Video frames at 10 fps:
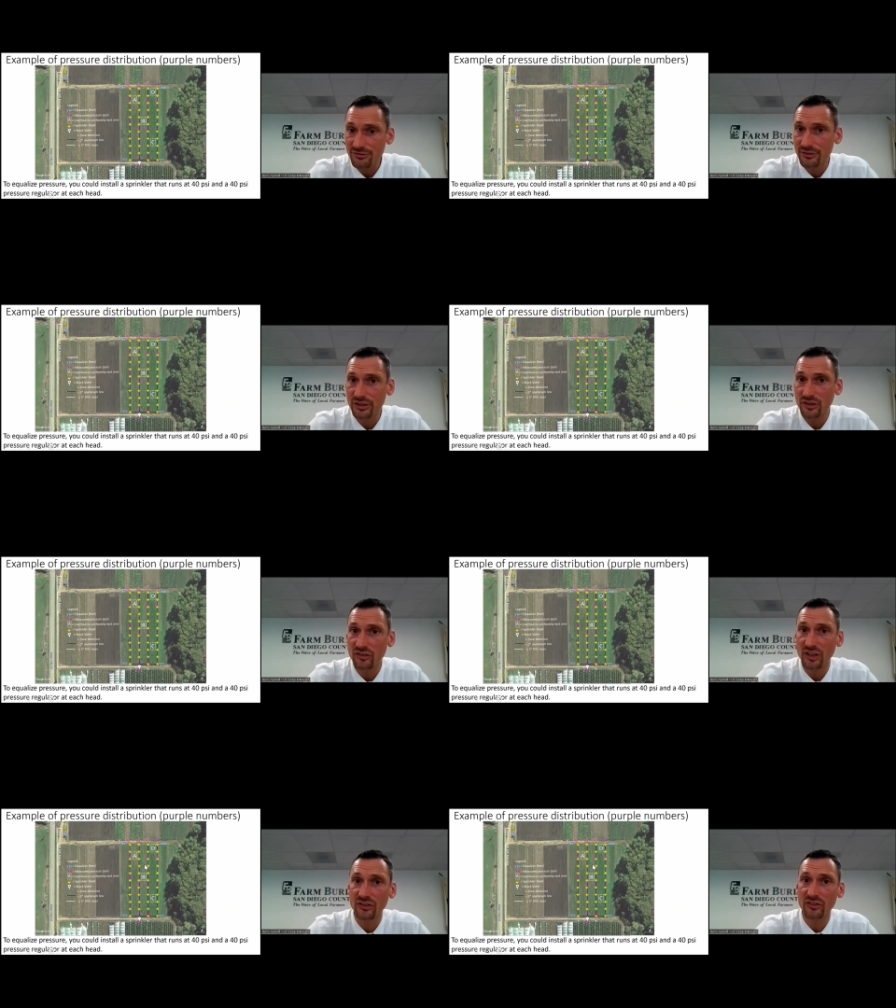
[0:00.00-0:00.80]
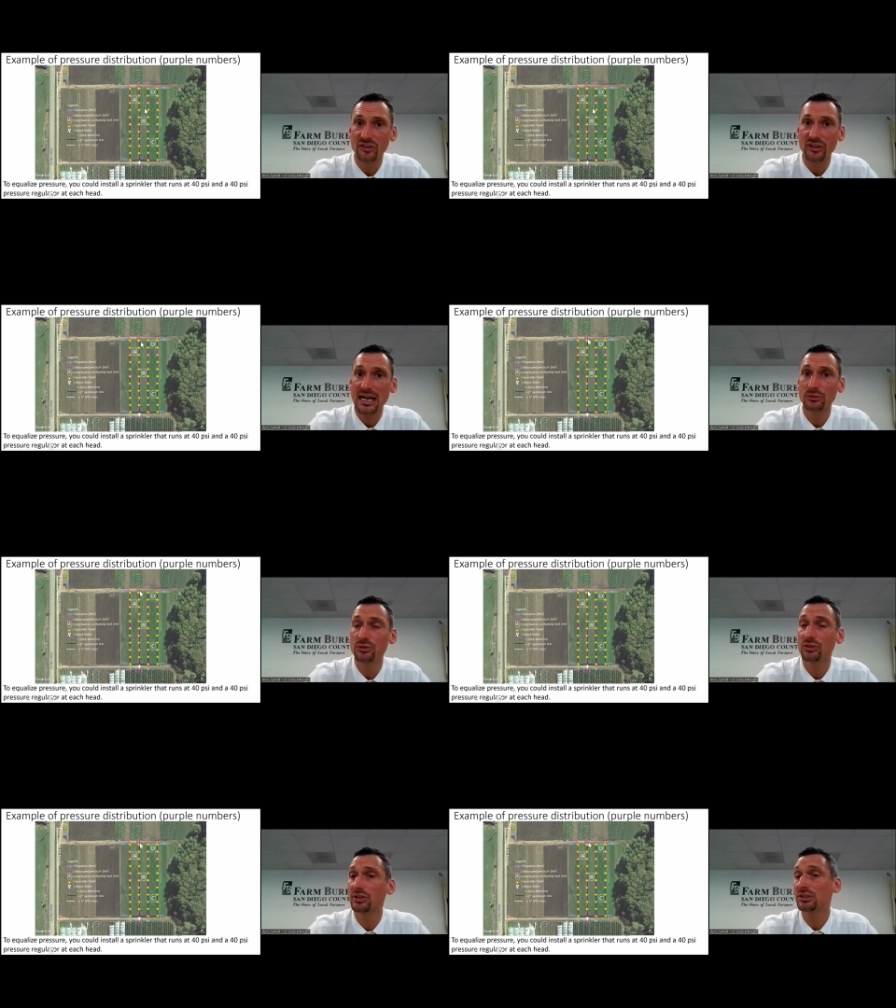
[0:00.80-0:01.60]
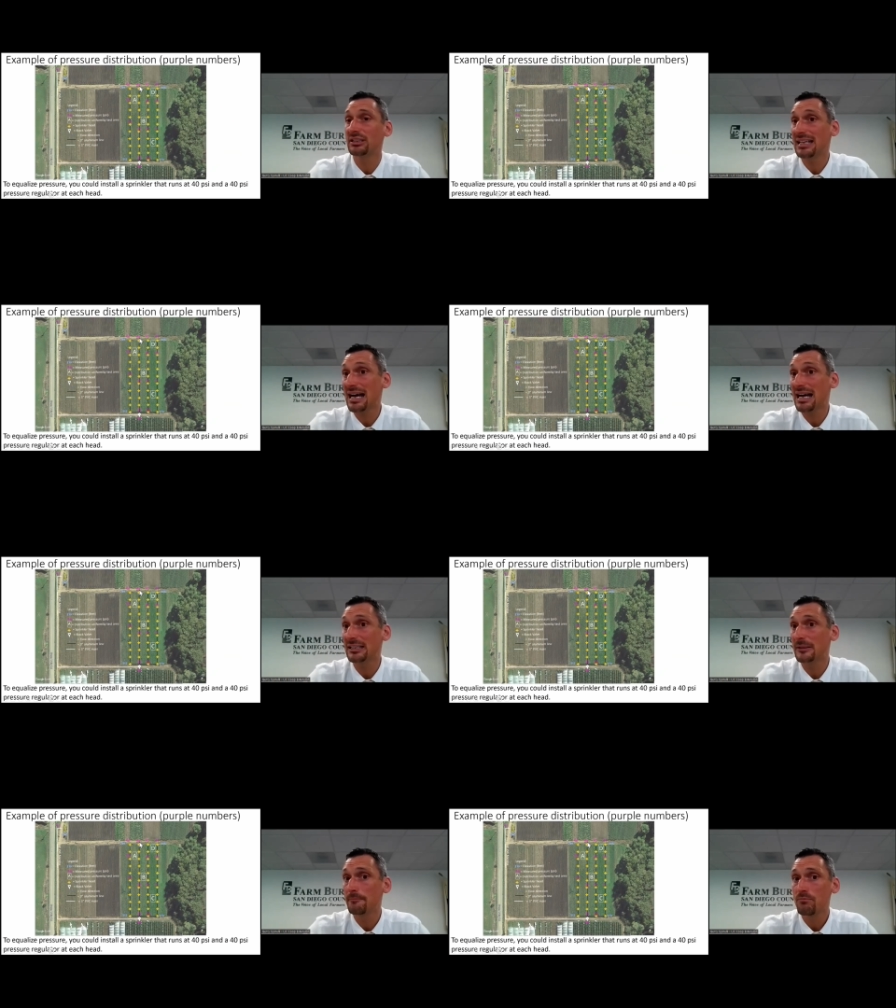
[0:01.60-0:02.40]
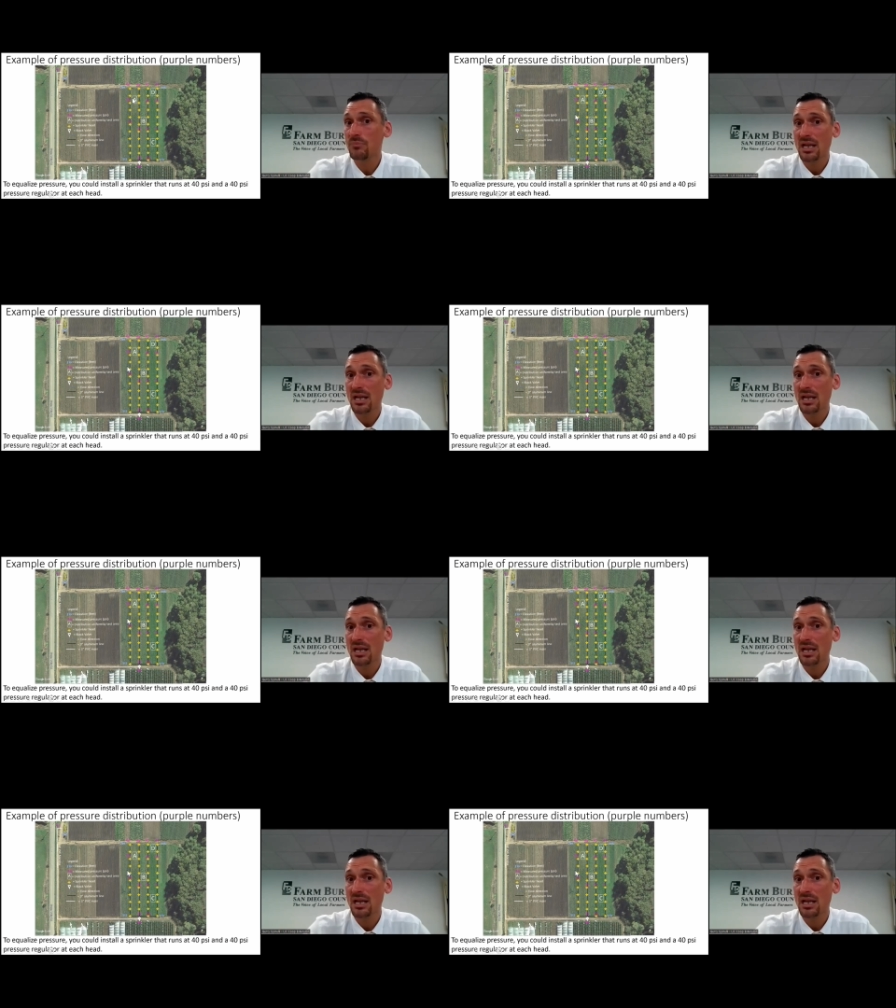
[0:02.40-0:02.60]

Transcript: 56 down to 39.